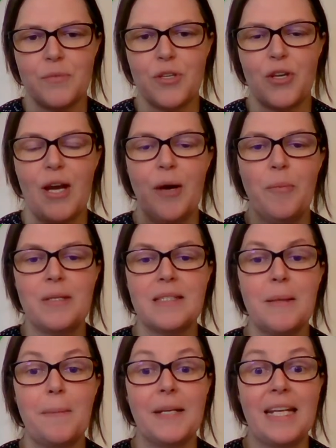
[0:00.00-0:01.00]
So you're helping
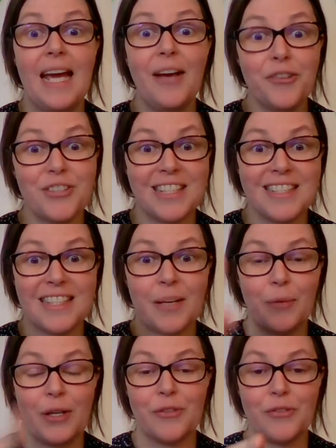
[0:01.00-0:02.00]
somebody else understand well.